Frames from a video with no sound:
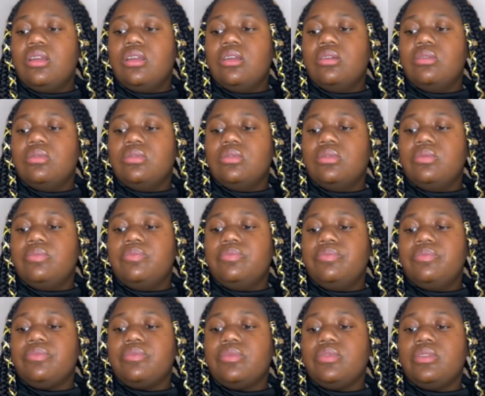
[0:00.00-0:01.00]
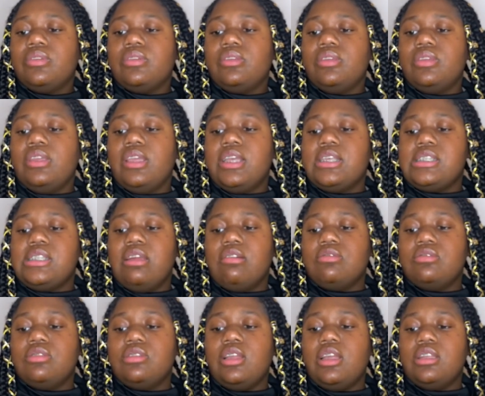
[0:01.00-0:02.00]
No, it's never Yeah, it's never
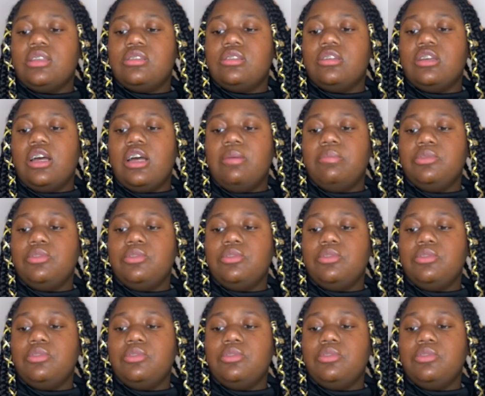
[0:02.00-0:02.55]
too late to um,